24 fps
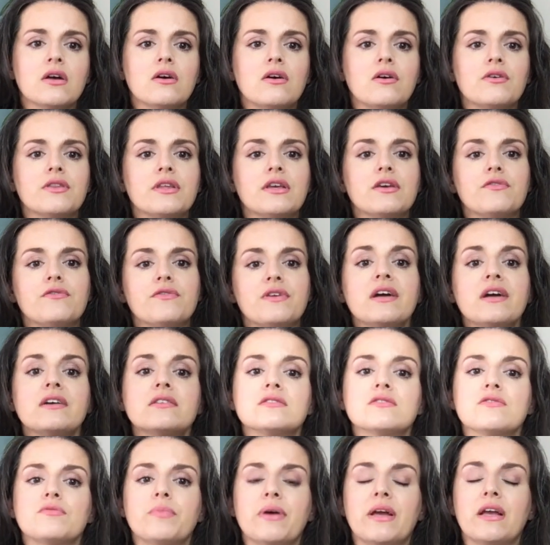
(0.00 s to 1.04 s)
on the effects
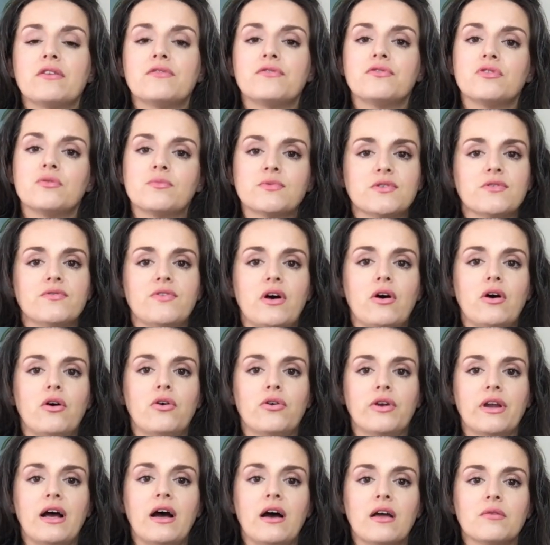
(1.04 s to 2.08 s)
of paint fumes
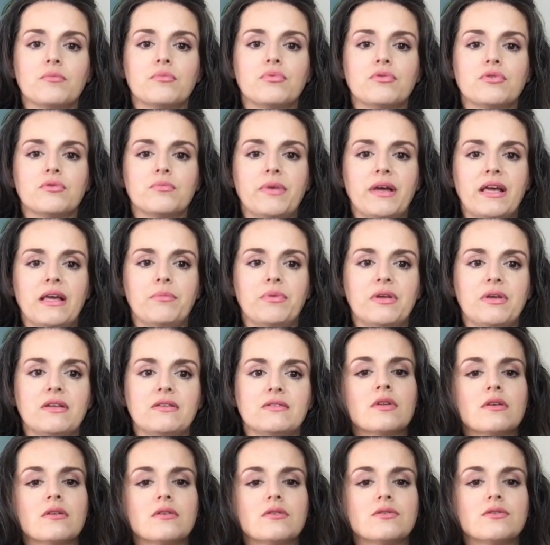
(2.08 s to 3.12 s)
on unborn
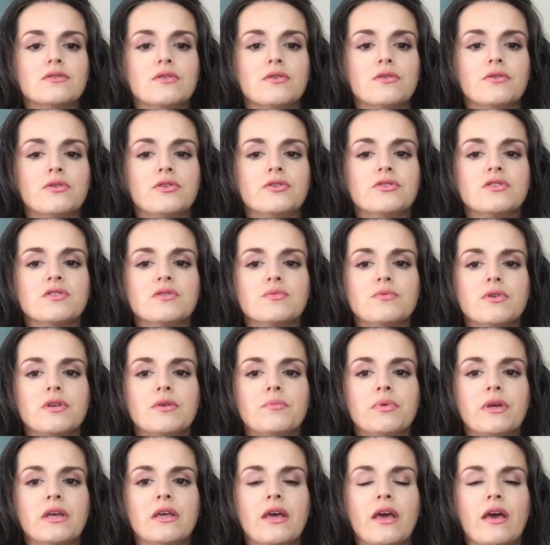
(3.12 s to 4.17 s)
babies. So you just want to
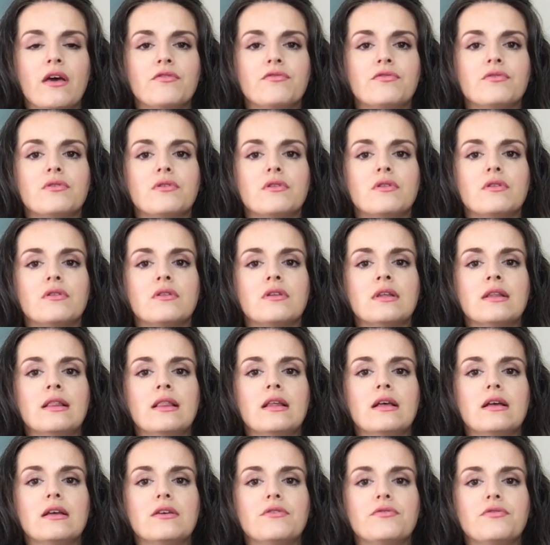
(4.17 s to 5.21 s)
be careful
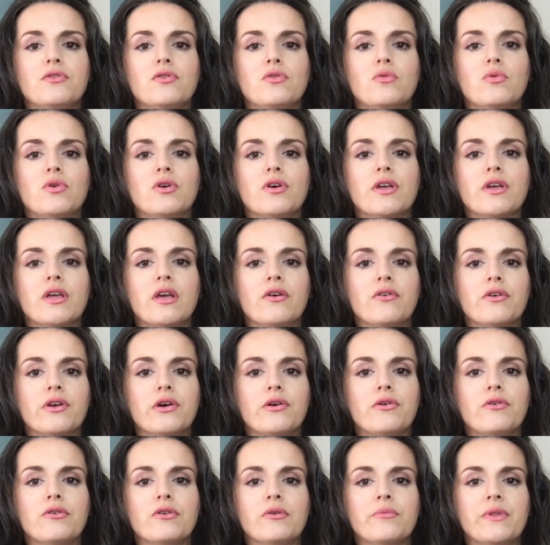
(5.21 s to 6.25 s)
if you're working on a
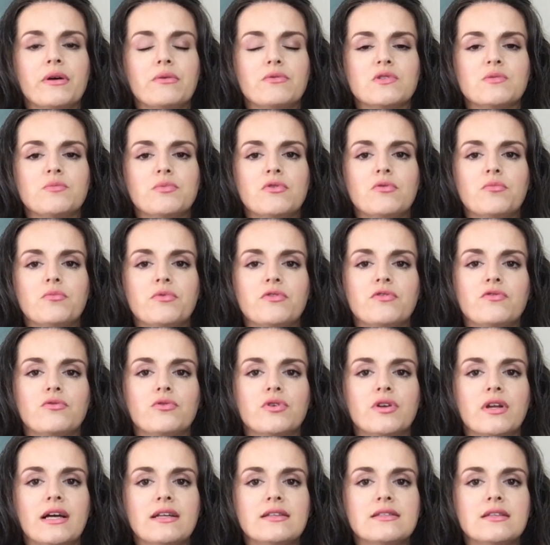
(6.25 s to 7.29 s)
home that was built before
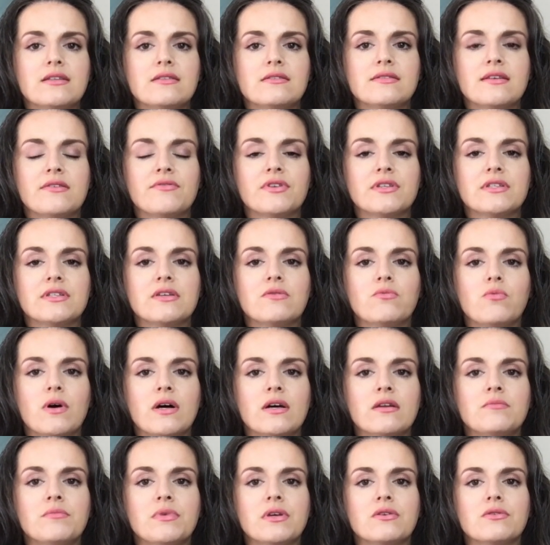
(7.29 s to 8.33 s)

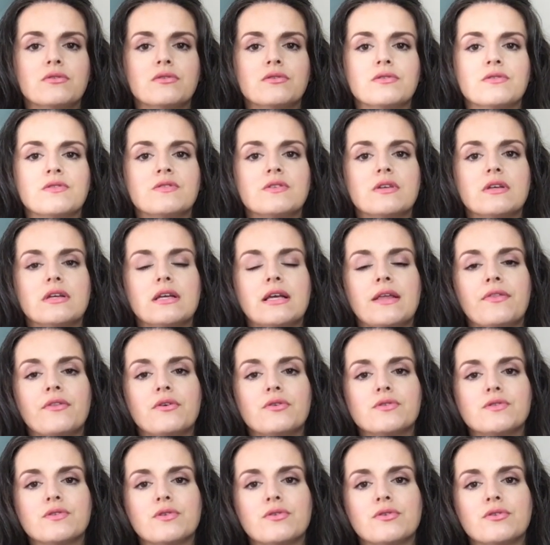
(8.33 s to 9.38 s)
1971, because in
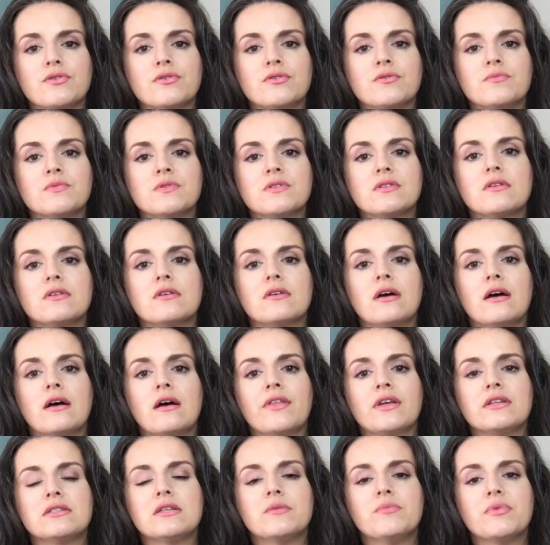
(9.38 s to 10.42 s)
those homes
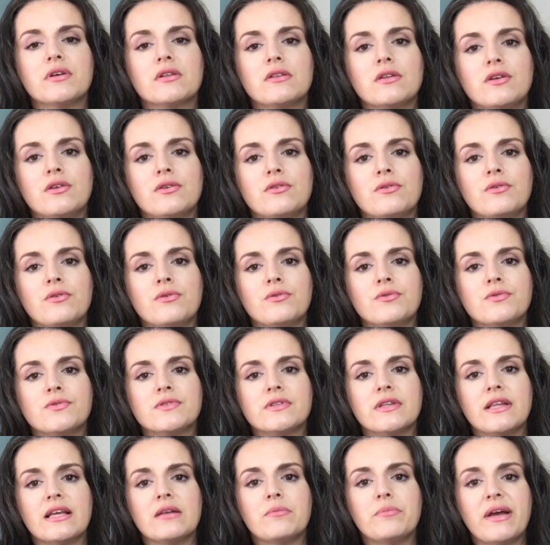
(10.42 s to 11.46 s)
they typically use
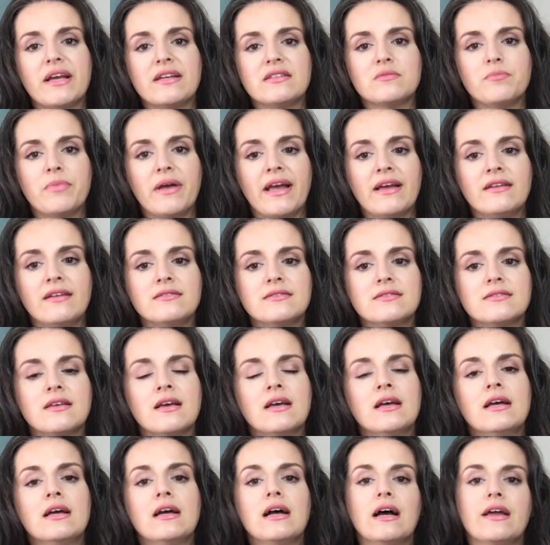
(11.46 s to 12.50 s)
lead-based paints,
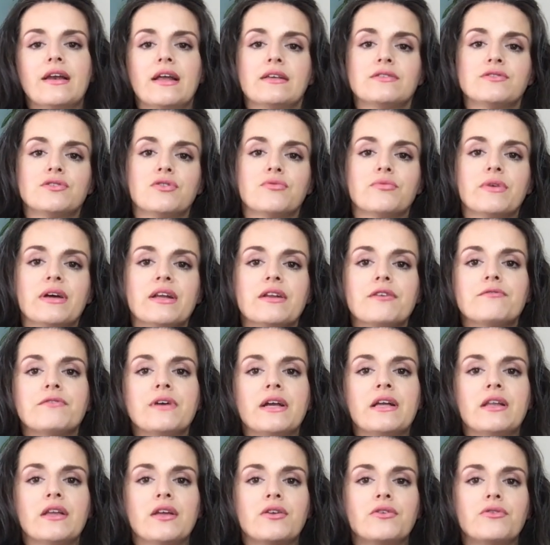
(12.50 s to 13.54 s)
and as you're
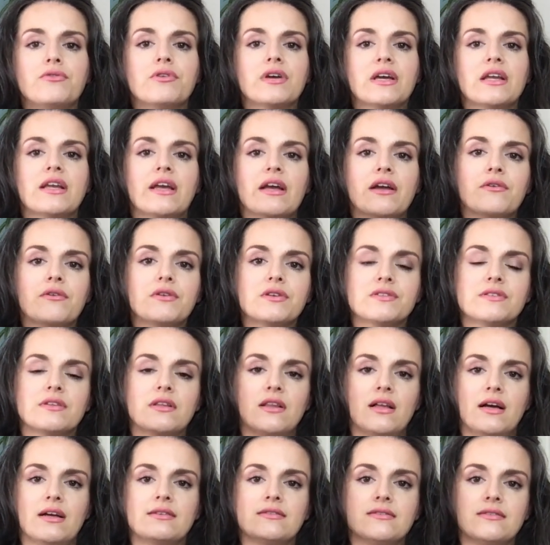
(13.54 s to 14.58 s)
renovating you can
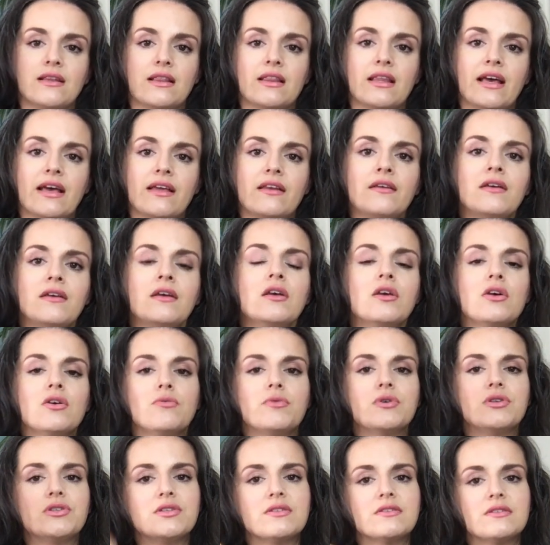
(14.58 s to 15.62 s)
aerosolize the lead,
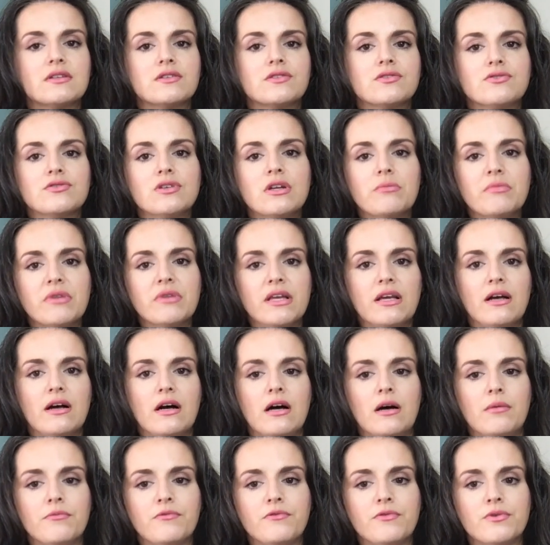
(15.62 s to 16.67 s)
which is extremely
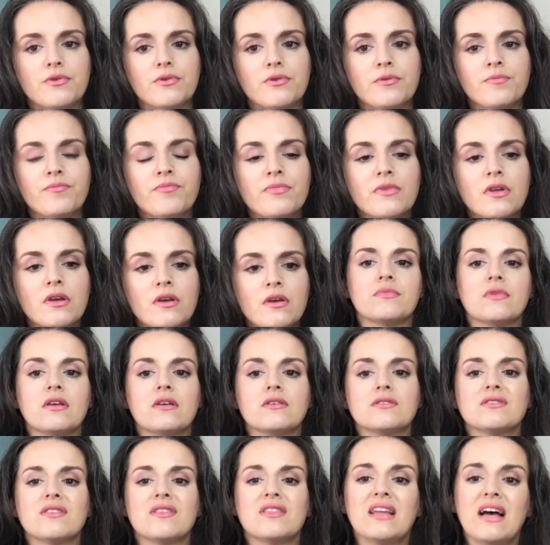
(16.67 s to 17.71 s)
harmful.
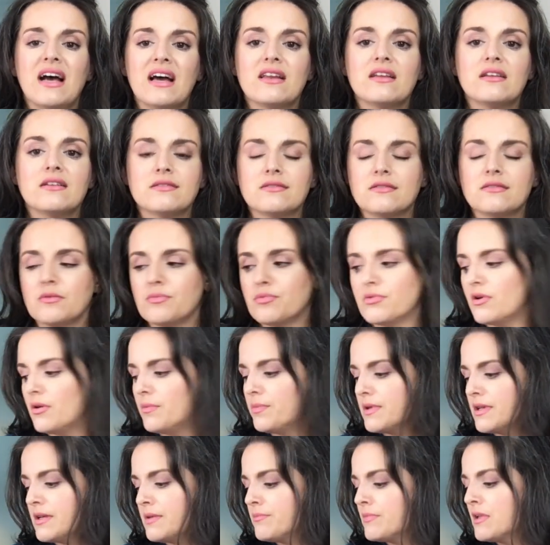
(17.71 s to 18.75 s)
So that is the
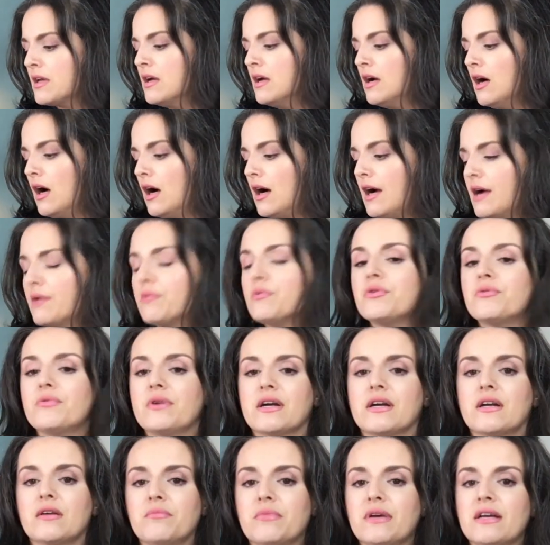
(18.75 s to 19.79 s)
problem. I would
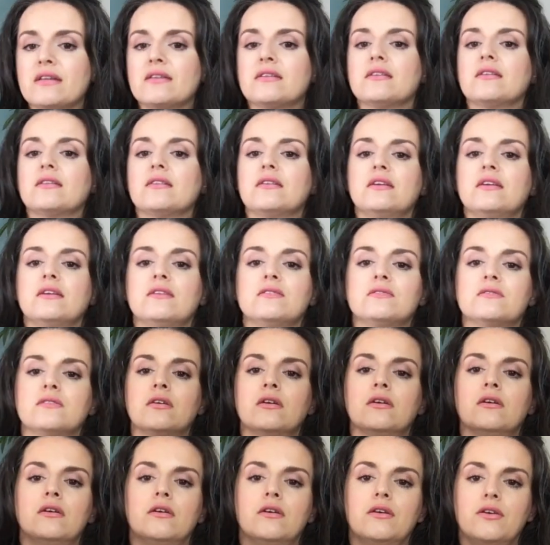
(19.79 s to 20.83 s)
recommend at least,
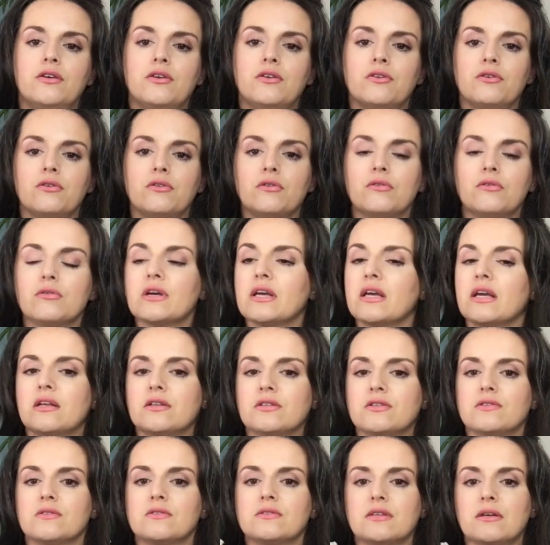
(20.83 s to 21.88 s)
looking
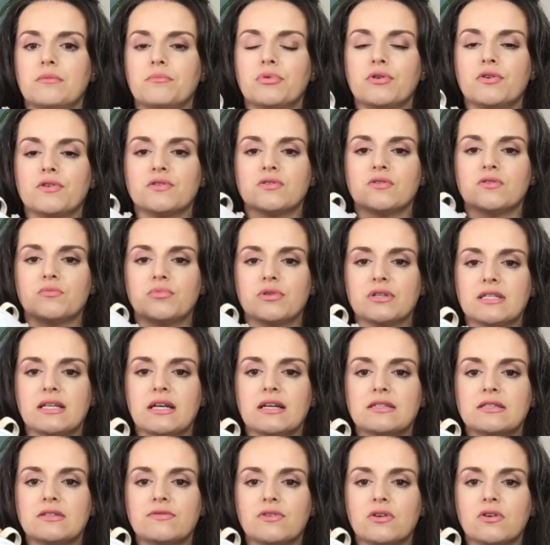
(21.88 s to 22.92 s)
into some personal
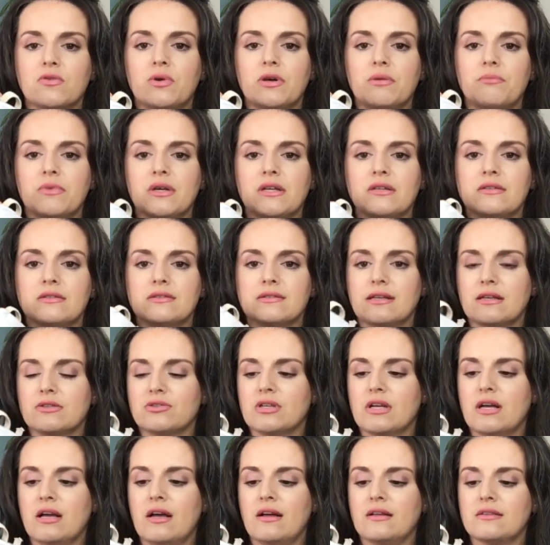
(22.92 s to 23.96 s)
protective equipment,
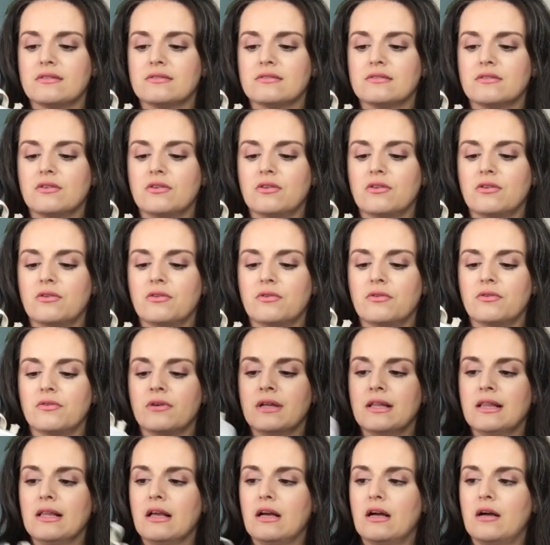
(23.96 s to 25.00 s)
such as,
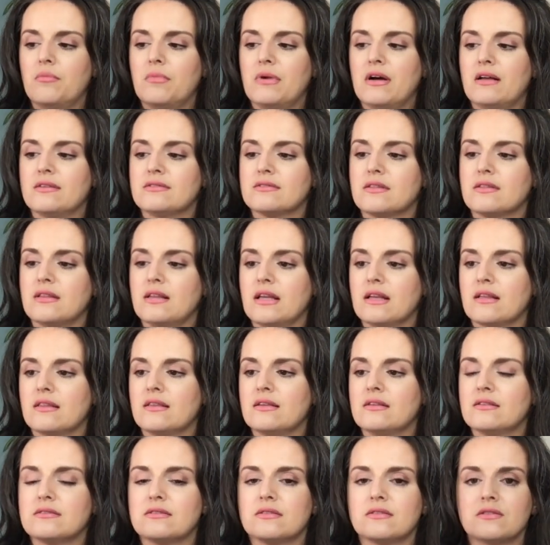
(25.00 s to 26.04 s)
a mask like
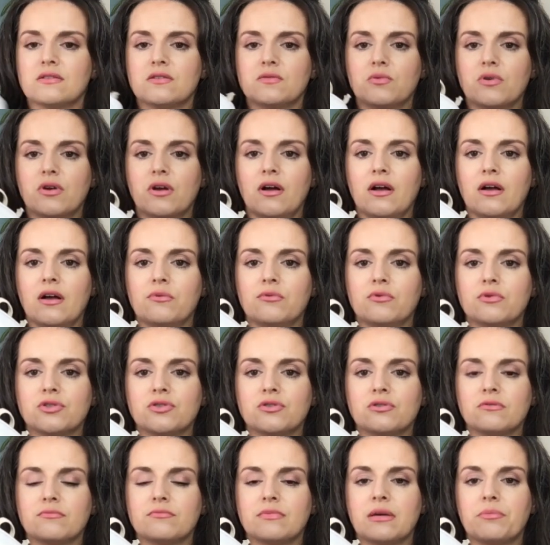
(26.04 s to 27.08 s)
this. This is what I wore
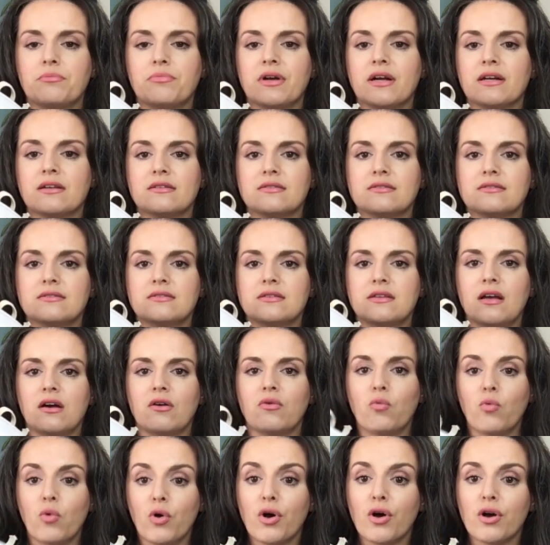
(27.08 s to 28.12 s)
during my pregnancy at
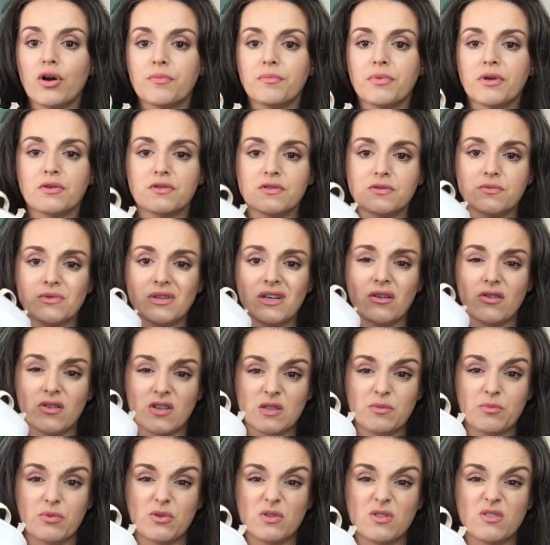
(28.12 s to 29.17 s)
work, because we are
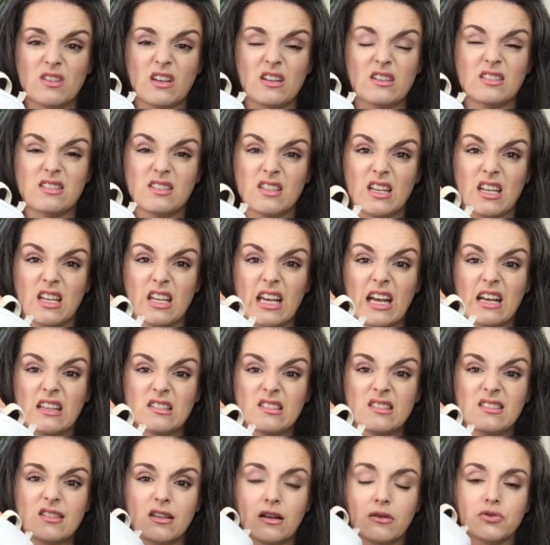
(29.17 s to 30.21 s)
exposed to anesthetic
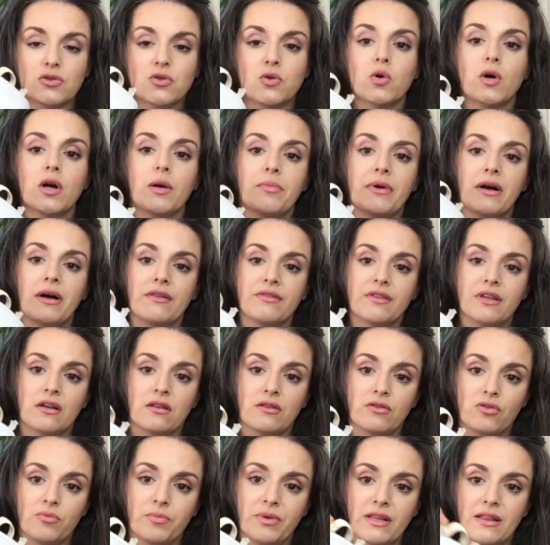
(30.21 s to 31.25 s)
gases, and I'll talk about that a
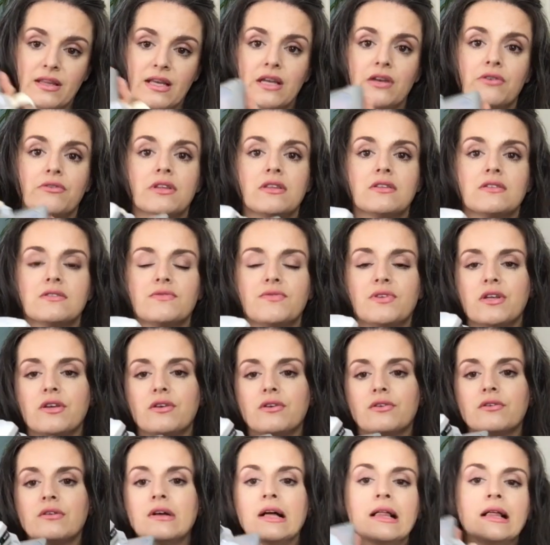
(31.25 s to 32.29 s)
little bit later in this
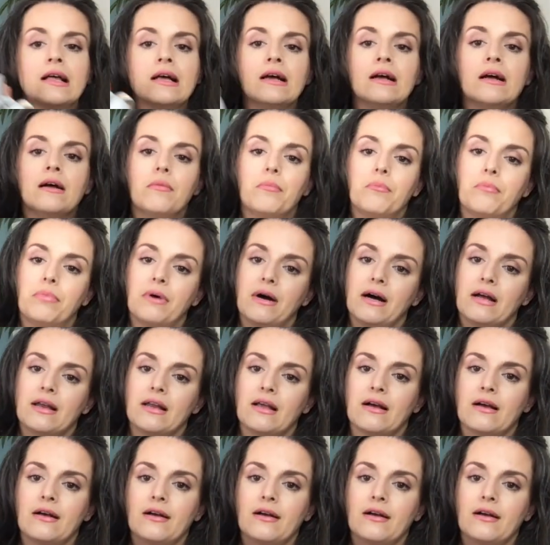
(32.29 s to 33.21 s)
video. But